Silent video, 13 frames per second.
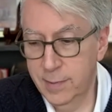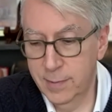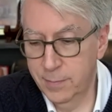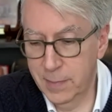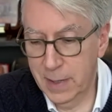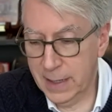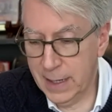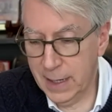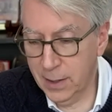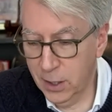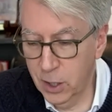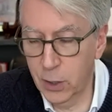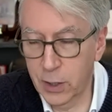making
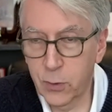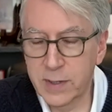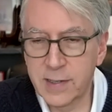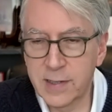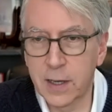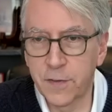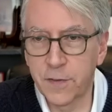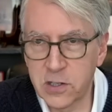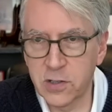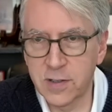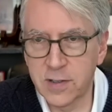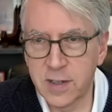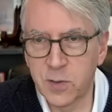you know increasing
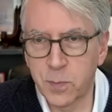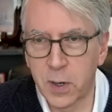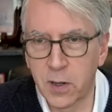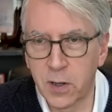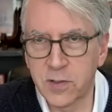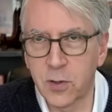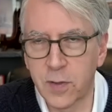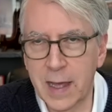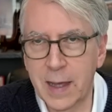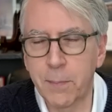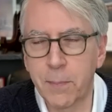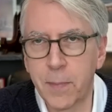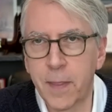efficiencies, but also that